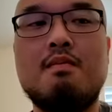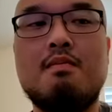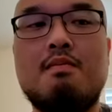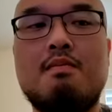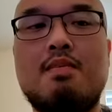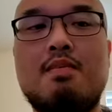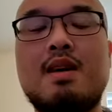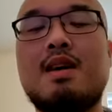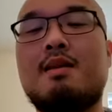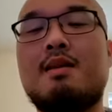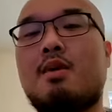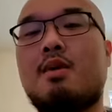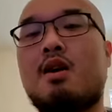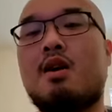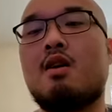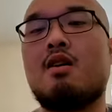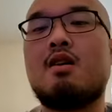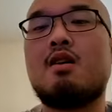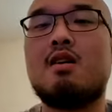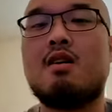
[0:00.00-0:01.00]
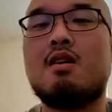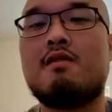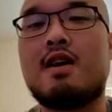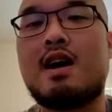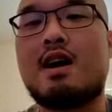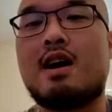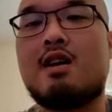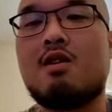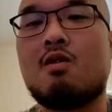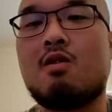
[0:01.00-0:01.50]
big part of
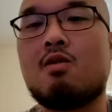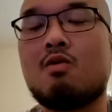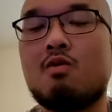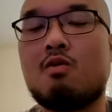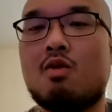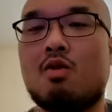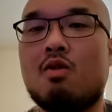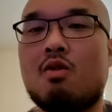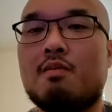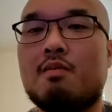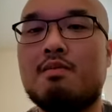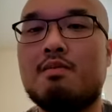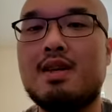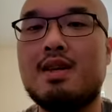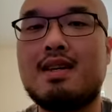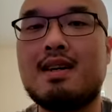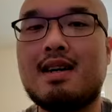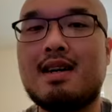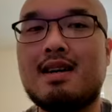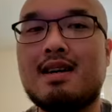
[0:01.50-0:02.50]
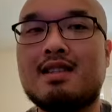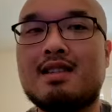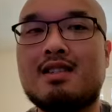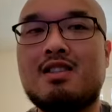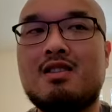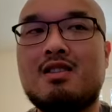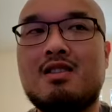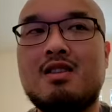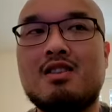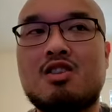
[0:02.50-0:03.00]
our role
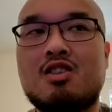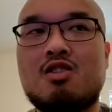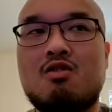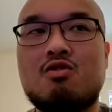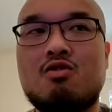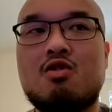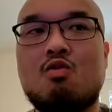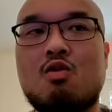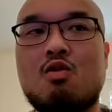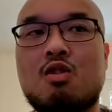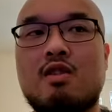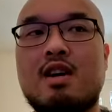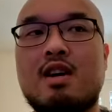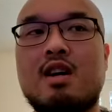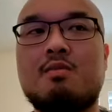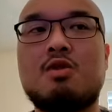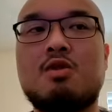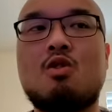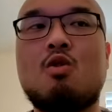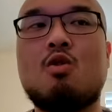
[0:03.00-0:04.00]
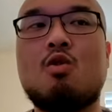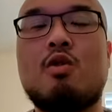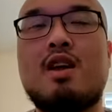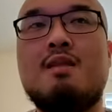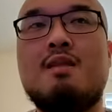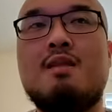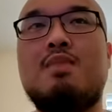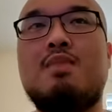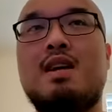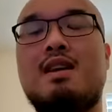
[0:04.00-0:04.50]
because the social worker helps
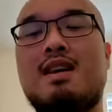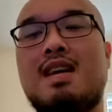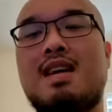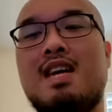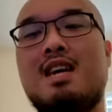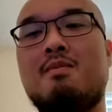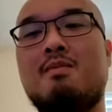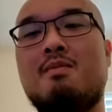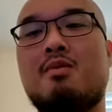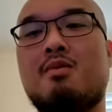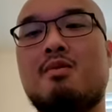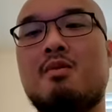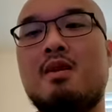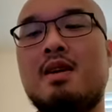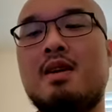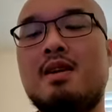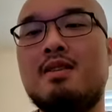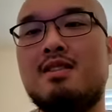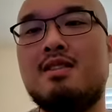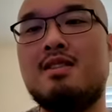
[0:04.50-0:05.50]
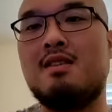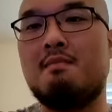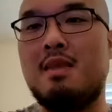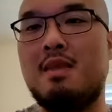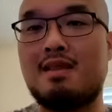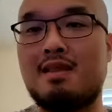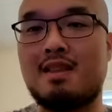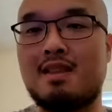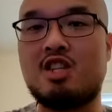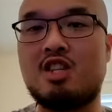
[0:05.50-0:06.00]
coordinate being able to
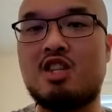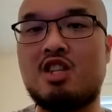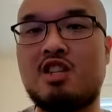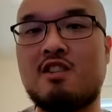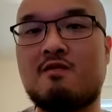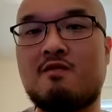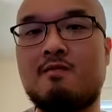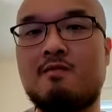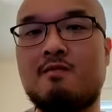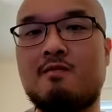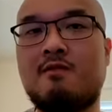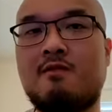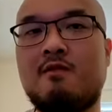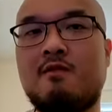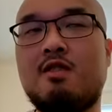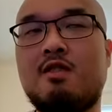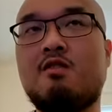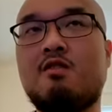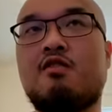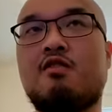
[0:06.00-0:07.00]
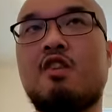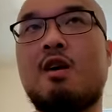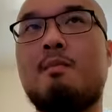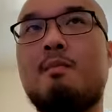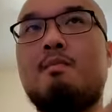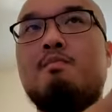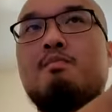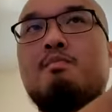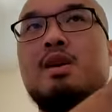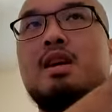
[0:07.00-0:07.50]
make the shift
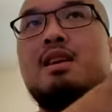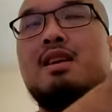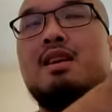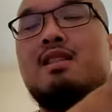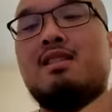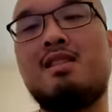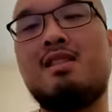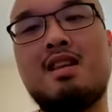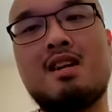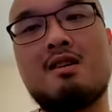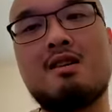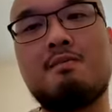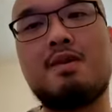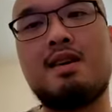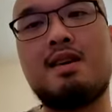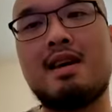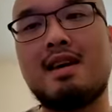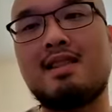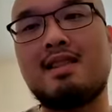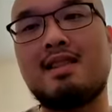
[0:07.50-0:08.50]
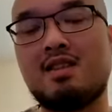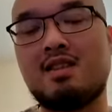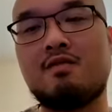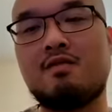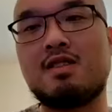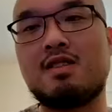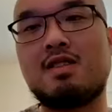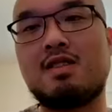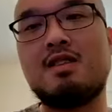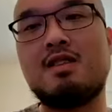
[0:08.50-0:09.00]
from being in therapy at this
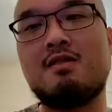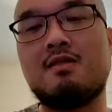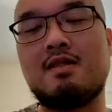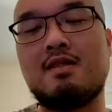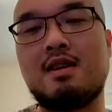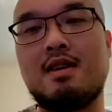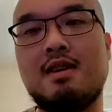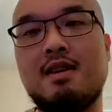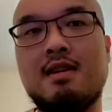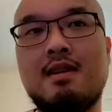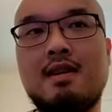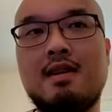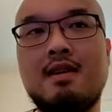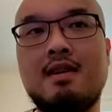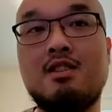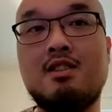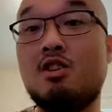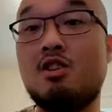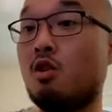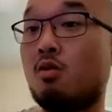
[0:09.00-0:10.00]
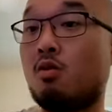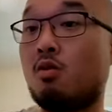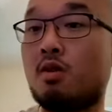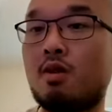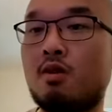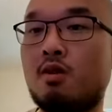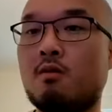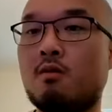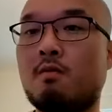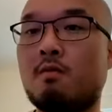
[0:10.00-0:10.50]
facility to going
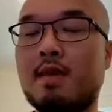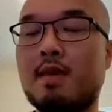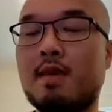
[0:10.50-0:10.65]
home.